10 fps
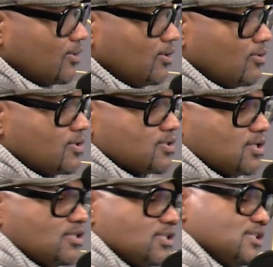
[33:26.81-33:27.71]
It's
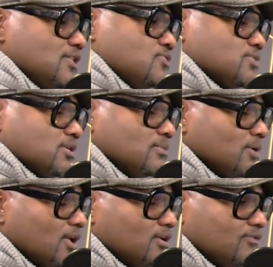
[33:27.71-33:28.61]
just interesting to
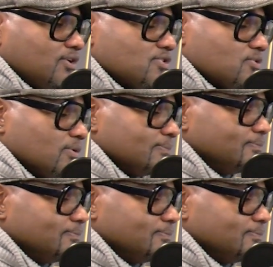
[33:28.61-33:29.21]
me. I love history.